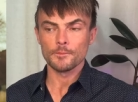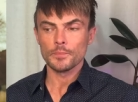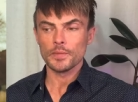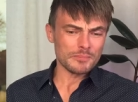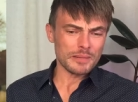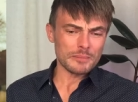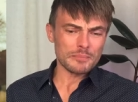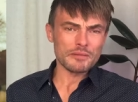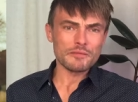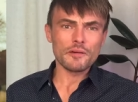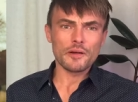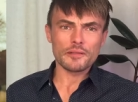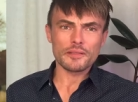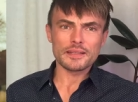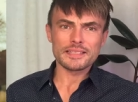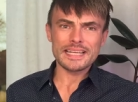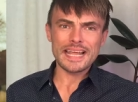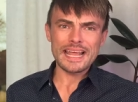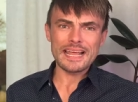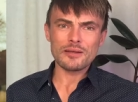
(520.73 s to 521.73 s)
Maybe further
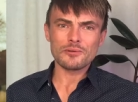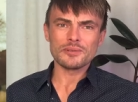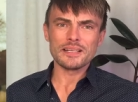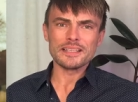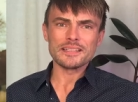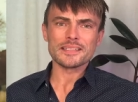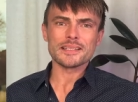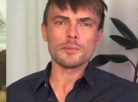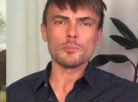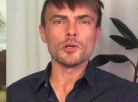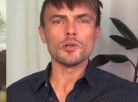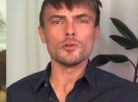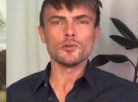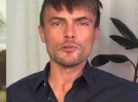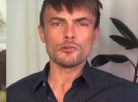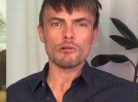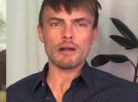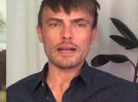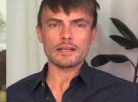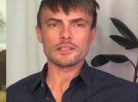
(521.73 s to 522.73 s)
down is someone who
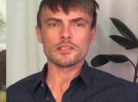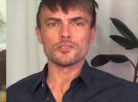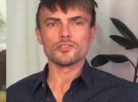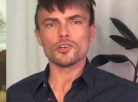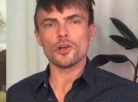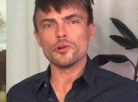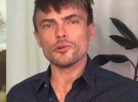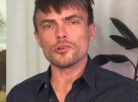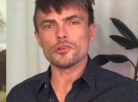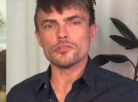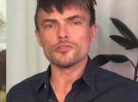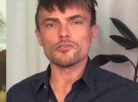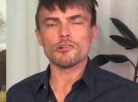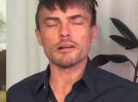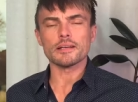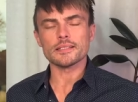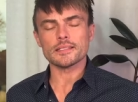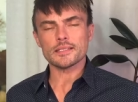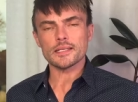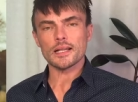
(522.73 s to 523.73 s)
cracks a joke and
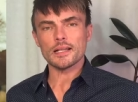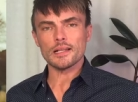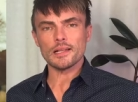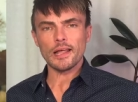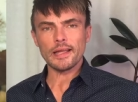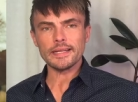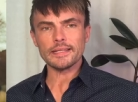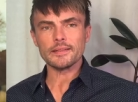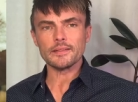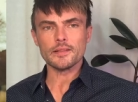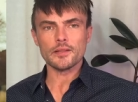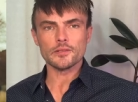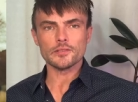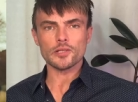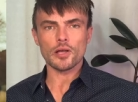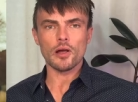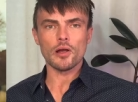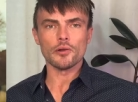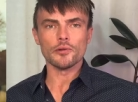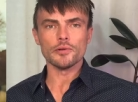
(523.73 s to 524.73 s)
tries to lighten the
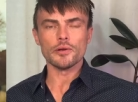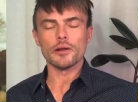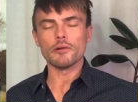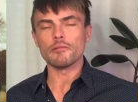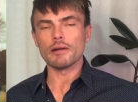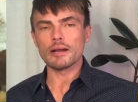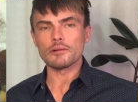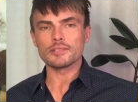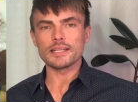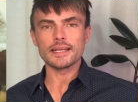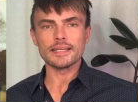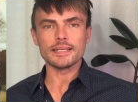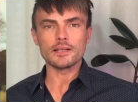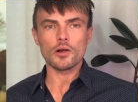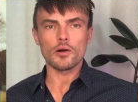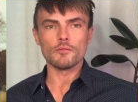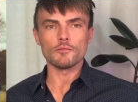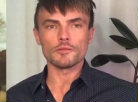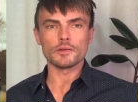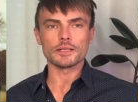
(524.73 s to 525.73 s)
tone around any
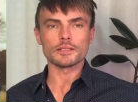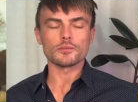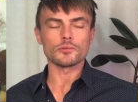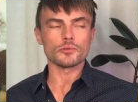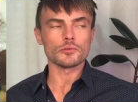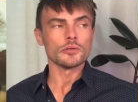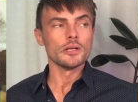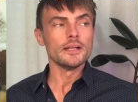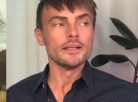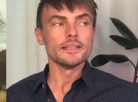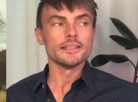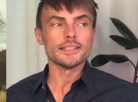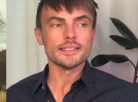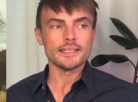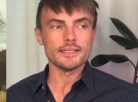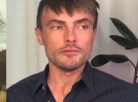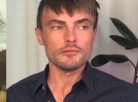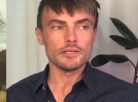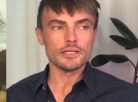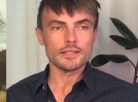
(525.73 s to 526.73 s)
conflict or
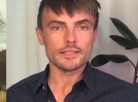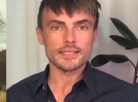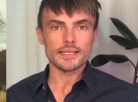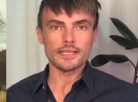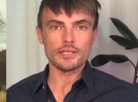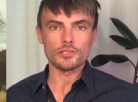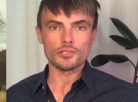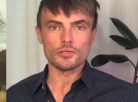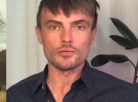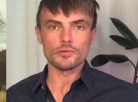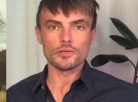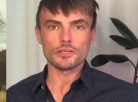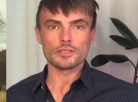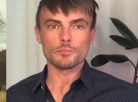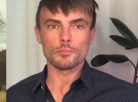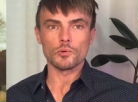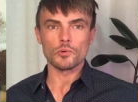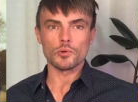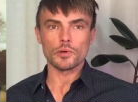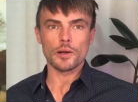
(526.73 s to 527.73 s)
serious issue that's
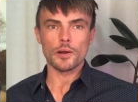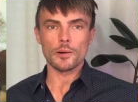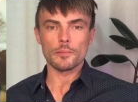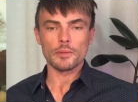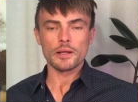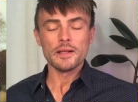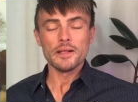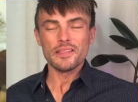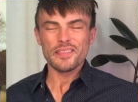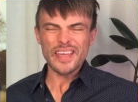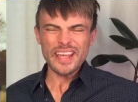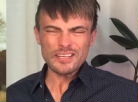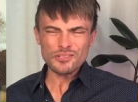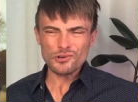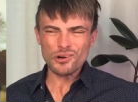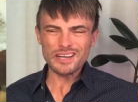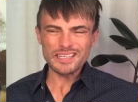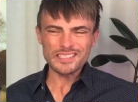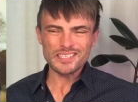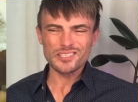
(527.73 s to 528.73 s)
brought up. They're
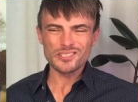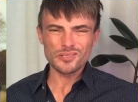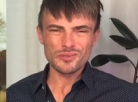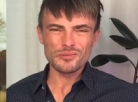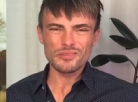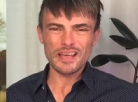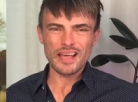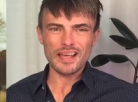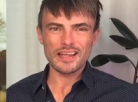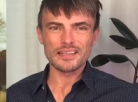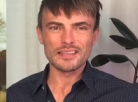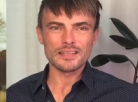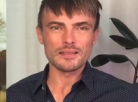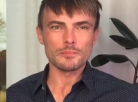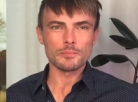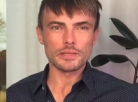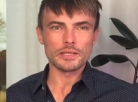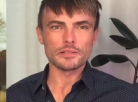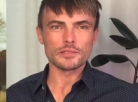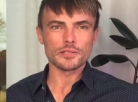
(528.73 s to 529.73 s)
trying to do that a little
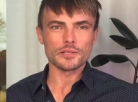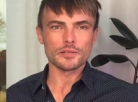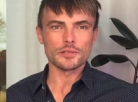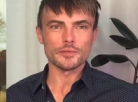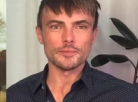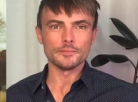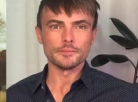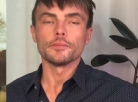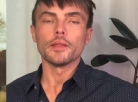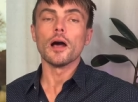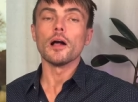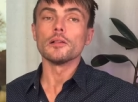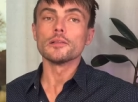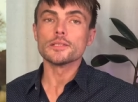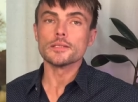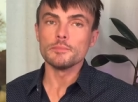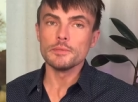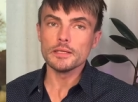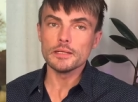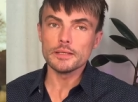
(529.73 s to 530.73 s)
bit too.
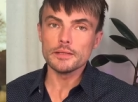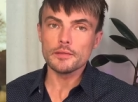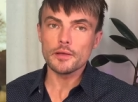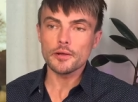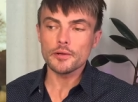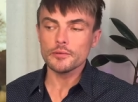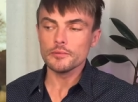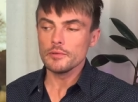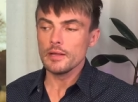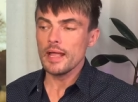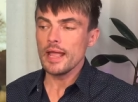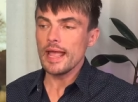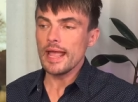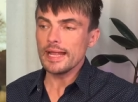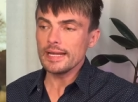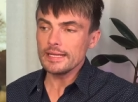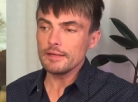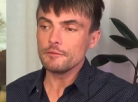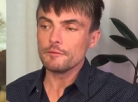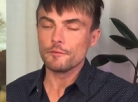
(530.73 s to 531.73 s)
Ultimately, though,
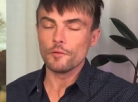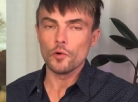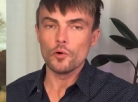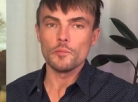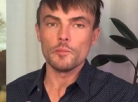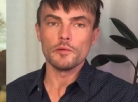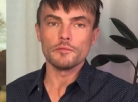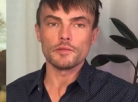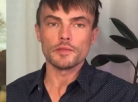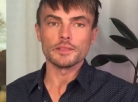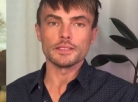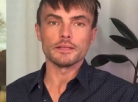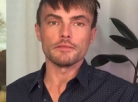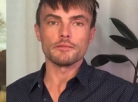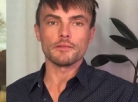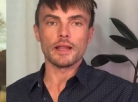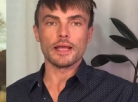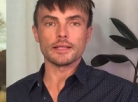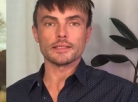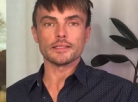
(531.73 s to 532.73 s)
any form of the
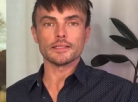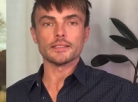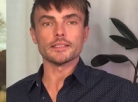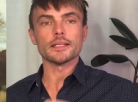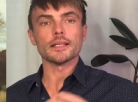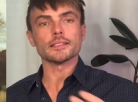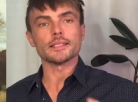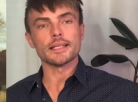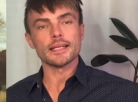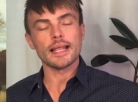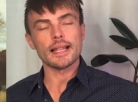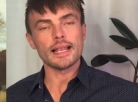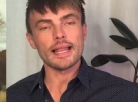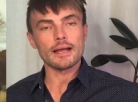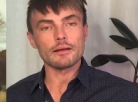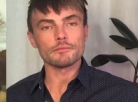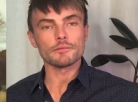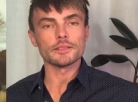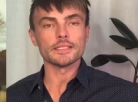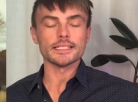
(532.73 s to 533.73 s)
deflector doesn't
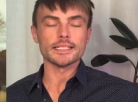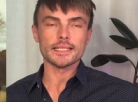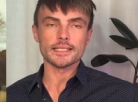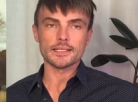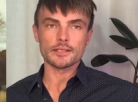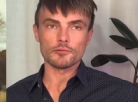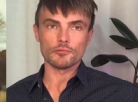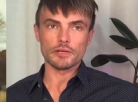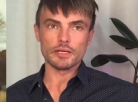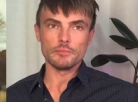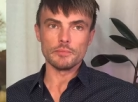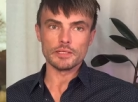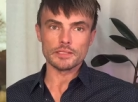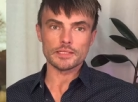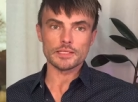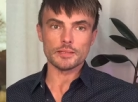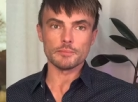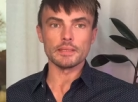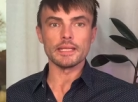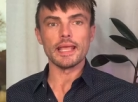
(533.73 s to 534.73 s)
allow for
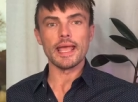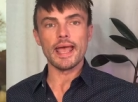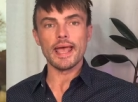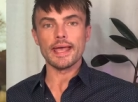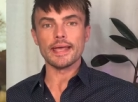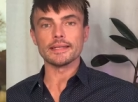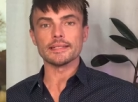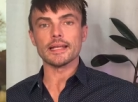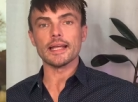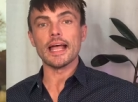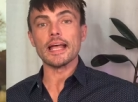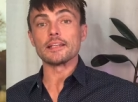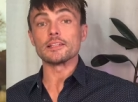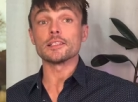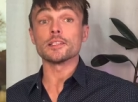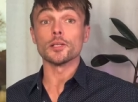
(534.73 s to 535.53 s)
disagreements to be aired and